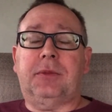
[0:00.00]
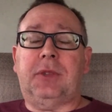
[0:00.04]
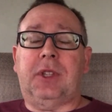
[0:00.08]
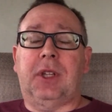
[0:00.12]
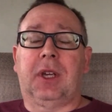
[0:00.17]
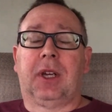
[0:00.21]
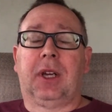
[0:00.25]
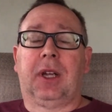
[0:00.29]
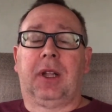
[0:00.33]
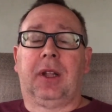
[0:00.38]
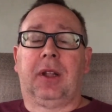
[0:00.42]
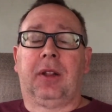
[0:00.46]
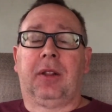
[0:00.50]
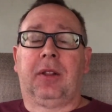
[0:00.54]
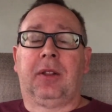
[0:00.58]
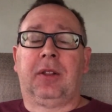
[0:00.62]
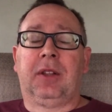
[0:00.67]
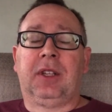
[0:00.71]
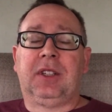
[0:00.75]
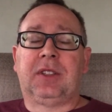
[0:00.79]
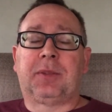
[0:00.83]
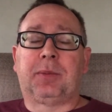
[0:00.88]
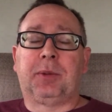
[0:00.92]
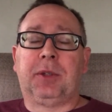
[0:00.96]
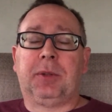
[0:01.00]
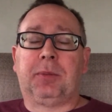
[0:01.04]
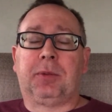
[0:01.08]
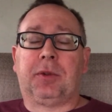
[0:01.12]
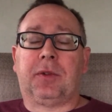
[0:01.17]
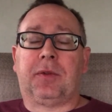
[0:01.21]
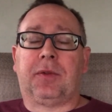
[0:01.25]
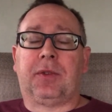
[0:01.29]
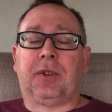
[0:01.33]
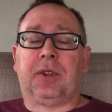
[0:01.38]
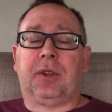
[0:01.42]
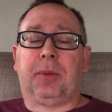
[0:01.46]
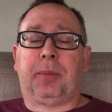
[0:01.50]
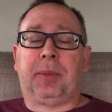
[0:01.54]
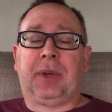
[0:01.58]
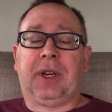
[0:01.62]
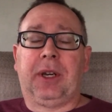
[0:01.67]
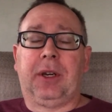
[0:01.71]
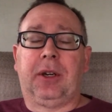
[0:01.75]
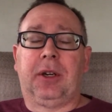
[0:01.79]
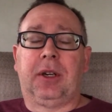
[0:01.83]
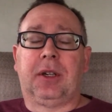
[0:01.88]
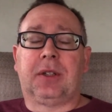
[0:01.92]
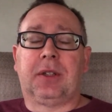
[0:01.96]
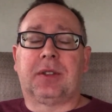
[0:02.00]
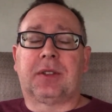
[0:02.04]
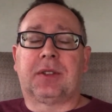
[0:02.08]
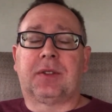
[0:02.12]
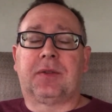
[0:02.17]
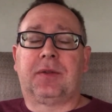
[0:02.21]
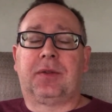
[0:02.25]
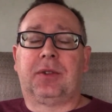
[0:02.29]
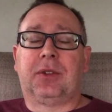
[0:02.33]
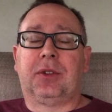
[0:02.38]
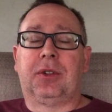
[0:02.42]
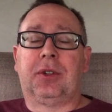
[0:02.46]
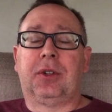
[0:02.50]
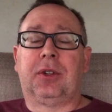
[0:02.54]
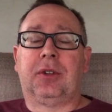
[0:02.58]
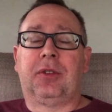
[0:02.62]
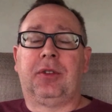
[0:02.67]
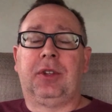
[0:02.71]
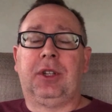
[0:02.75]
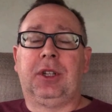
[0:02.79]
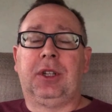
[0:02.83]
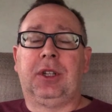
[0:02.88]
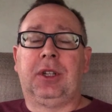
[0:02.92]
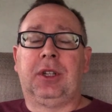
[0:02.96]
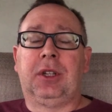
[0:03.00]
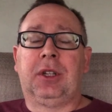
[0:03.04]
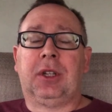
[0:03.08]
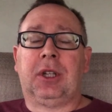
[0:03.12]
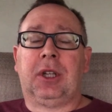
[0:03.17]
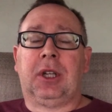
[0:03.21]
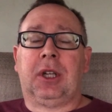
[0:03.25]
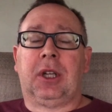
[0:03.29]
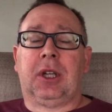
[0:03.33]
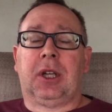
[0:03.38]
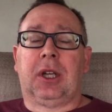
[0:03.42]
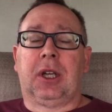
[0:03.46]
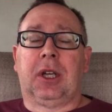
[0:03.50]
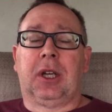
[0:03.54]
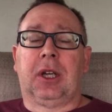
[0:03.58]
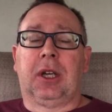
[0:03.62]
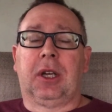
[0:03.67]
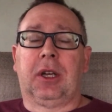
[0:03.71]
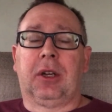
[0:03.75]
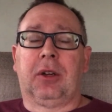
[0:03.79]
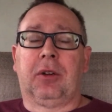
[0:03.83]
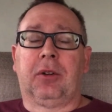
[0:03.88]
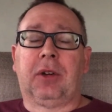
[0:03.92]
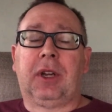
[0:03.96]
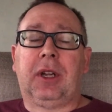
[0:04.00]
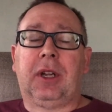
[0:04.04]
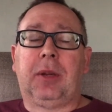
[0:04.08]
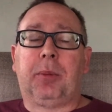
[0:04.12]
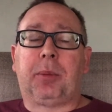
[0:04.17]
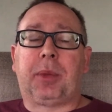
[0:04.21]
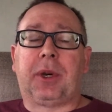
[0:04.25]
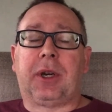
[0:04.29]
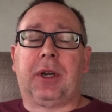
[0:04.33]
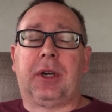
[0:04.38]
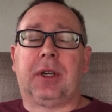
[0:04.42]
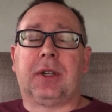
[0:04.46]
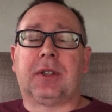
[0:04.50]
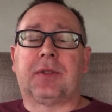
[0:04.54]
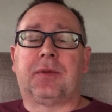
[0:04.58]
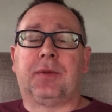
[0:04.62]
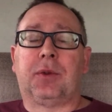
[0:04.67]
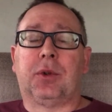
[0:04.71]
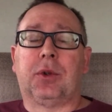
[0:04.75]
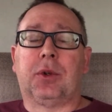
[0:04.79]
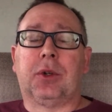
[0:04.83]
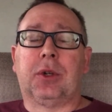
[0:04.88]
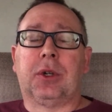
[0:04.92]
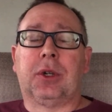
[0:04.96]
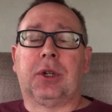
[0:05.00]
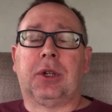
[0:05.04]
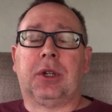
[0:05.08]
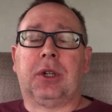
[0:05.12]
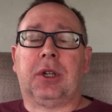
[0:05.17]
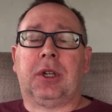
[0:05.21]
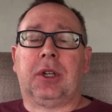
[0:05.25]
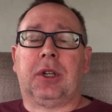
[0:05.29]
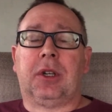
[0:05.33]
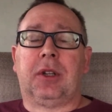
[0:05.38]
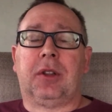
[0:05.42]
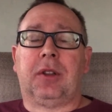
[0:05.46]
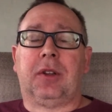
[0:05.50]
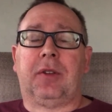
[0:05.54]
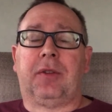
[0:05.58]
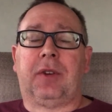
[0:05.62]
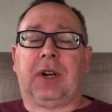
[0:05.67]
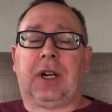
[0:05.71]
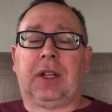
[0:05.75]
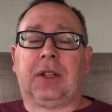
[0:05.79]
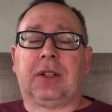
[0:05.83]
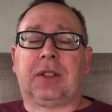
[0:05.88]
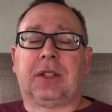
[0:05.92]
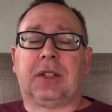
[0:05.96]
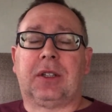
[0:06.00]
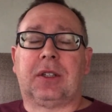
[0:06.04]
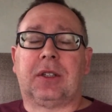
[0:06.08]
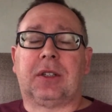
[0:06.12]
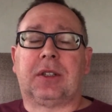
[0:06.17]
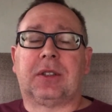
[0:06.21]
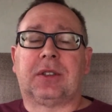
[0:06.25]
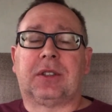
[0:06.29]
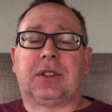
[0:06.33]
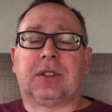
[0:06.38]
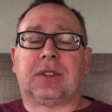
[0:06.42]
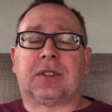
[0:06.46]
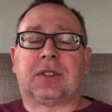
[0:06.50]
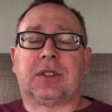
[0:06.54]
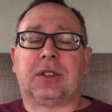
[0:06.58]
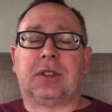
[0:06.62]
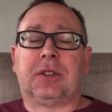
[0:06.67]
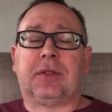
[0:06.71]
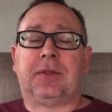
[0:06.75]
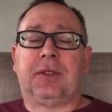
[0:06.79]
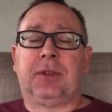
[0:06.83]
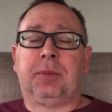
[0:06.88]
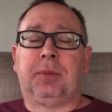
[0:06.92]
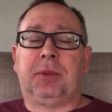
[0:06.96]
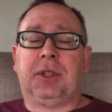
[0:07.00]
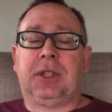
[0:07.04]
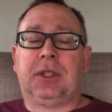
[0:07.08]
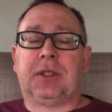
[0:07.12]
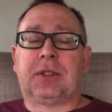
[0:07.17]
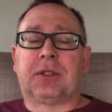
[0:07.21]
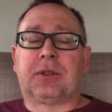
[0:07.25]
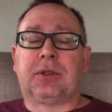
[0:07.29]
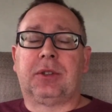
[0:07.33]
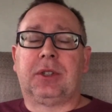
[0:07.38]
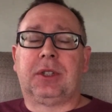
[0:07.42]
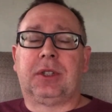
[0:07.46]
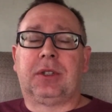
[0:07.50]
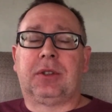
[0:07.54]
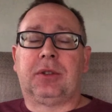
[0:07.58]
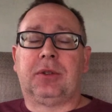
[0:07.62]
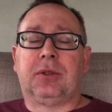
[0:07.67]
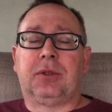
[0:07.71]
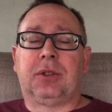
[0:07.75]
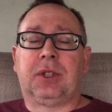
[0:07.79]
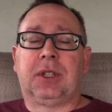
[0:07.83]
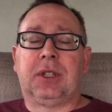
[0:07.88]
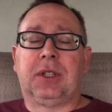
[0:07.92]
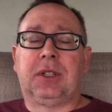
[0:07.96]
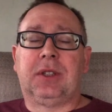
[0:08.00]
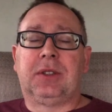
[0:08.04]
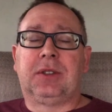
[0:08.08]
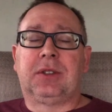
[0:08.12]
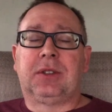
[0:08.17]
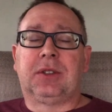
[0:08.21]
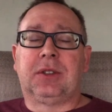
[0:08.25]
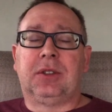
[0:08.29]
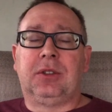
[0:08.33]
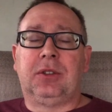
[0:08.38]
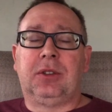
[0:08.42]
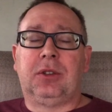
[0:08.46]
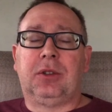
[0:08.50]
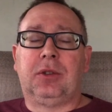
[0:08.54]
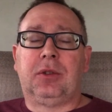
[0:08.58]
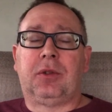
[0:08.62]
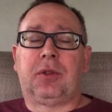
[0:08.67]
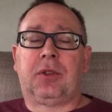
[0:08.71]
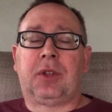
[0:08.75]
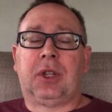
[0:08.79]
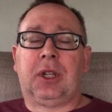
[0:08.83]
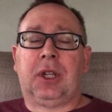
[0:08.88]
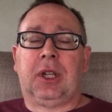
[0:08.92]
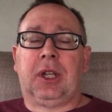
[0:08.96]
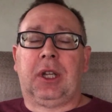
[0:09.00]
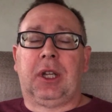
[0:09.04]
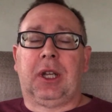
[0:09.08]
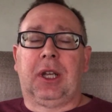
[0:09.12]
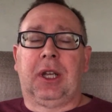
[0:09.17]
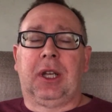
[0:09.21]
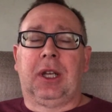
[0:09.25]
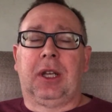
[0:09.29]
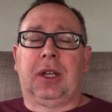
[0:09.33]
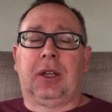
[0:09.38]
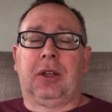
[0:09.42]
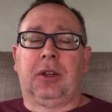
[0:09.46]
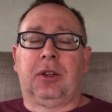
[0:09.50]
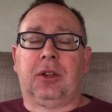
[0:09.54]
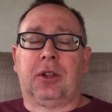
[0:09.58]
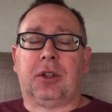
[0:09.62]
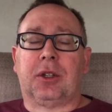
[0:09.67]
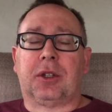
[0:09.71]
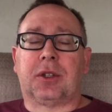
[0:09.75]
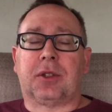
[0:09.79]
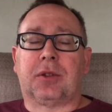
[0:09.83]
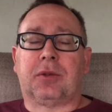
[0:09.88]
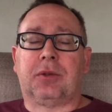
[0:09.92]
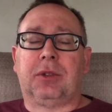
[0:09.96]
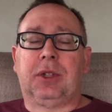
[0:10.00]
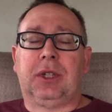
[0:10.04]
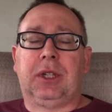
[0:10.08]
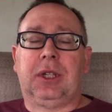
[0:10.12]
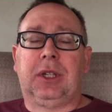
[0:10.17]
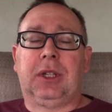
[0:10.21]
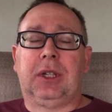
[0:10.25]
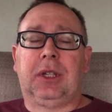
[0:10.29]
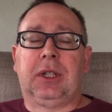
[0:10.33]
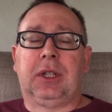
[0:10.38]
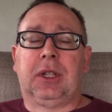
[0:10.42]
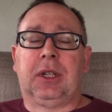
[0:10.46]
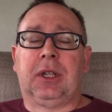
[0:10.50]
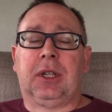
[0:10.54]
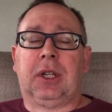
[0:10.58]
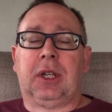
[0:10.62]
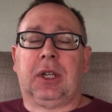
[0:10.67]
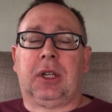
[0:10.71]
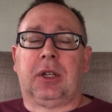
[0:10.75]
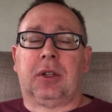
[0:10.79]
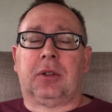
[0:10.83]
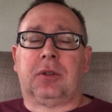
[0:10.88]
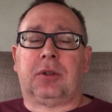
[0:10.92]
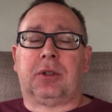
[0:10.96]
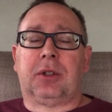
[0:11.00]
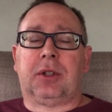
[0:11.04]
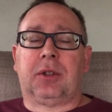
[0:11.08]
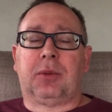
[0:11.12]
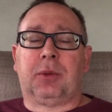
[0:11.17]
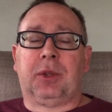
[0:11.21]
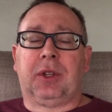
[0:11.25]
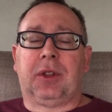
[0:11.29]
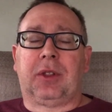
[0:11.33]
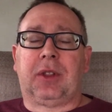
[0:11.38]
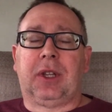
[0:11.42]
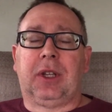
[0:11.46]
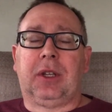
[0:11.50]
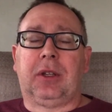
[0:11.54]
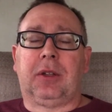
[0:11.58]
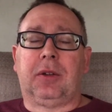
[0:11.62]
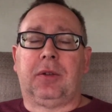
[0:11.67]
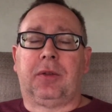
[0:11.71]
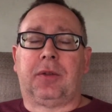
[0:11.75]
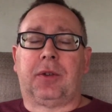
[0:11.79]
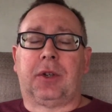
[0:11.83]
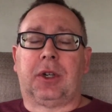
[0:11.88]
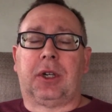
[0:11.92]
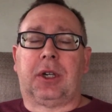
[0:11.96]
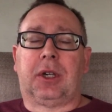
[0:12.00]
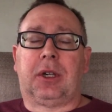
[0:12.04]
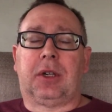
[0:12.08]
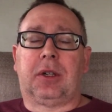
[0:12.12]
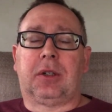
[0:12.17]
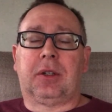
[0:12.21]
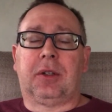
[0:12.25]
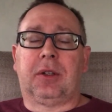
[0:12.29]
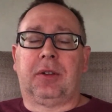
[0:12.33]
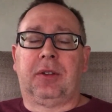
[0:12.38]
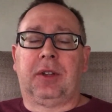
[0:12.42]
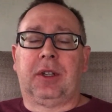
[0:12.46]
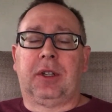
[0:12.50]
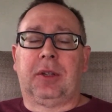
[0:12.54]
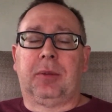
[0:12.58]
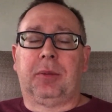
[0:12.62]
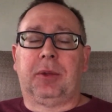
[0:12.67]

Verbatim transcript: uh, these people, for the parents, for the uh, grandparents, for the volunteers that serve in ministry to kids and youth and nursery. And Lord, we thank you for all of them.